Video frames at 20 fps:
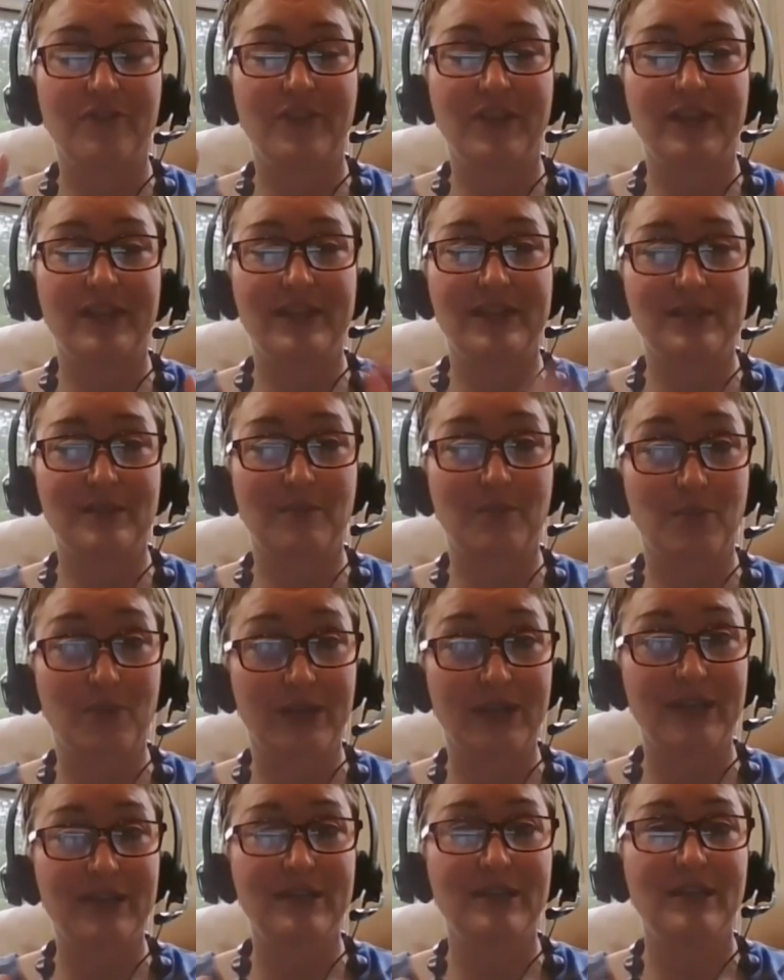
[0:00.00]
that is
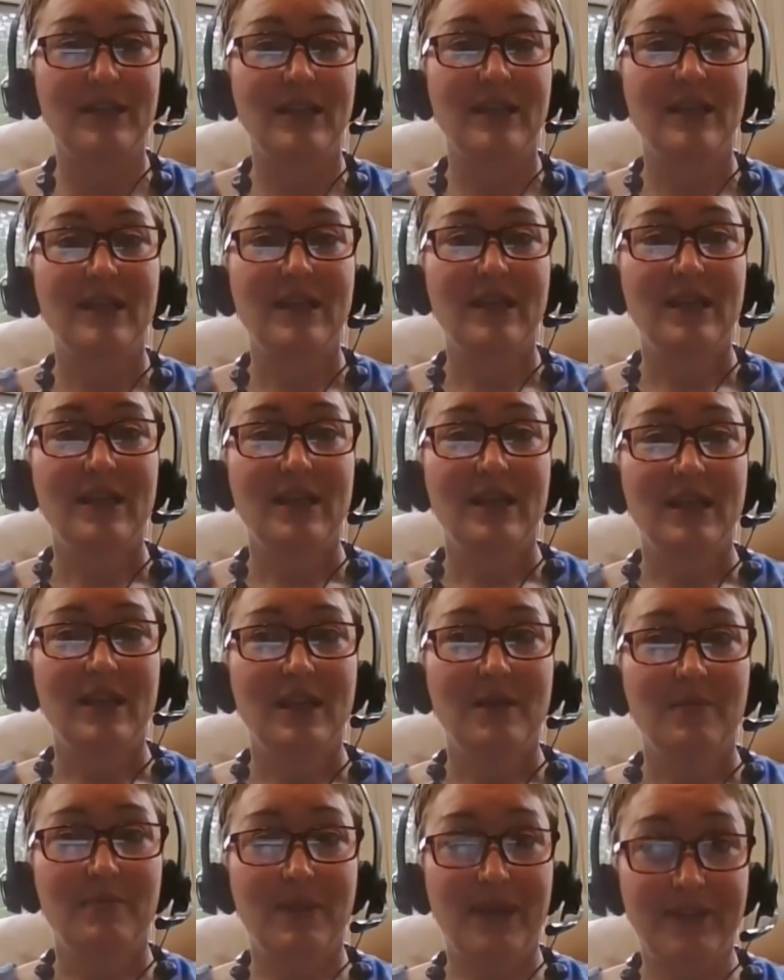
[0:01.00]
appointed
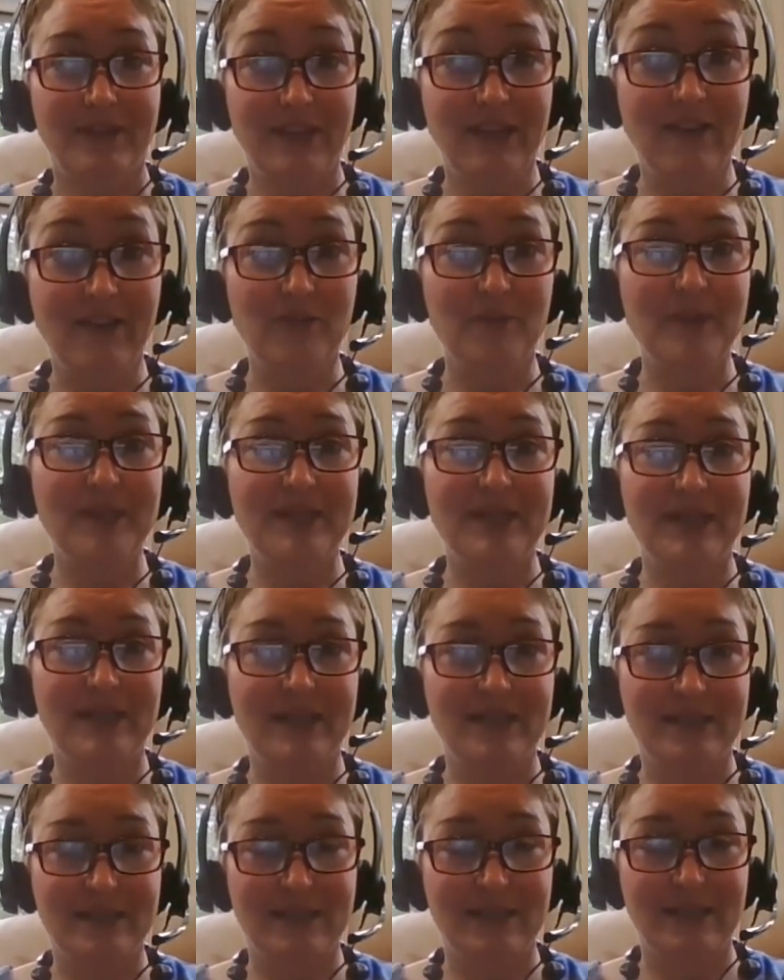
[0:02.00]
by the government
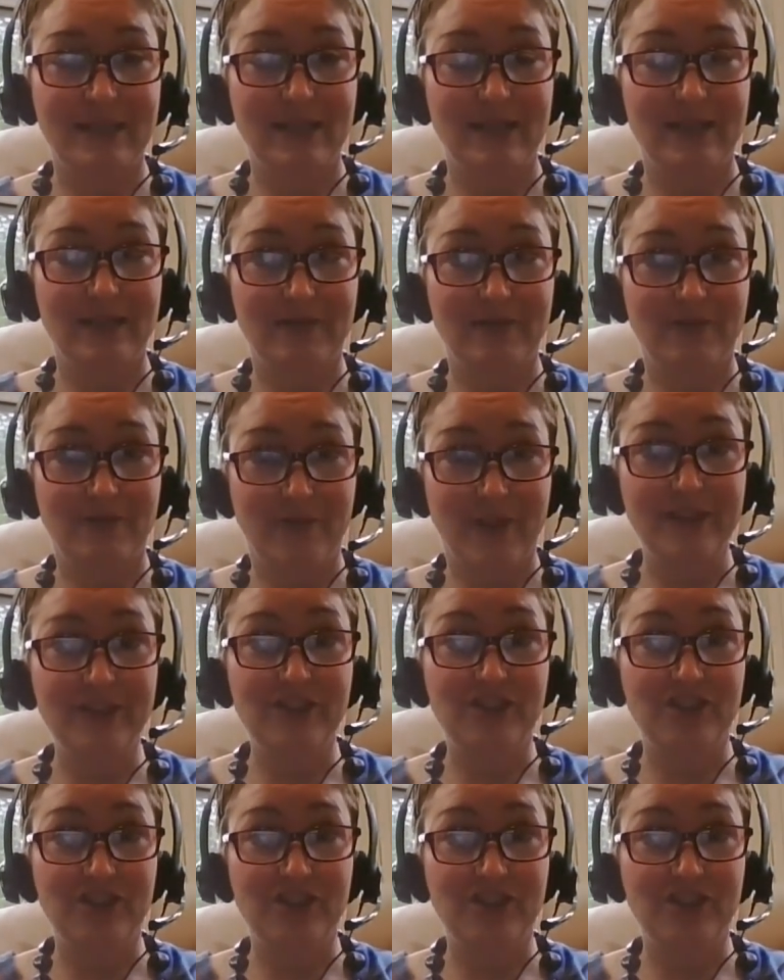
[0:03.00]
is the Fed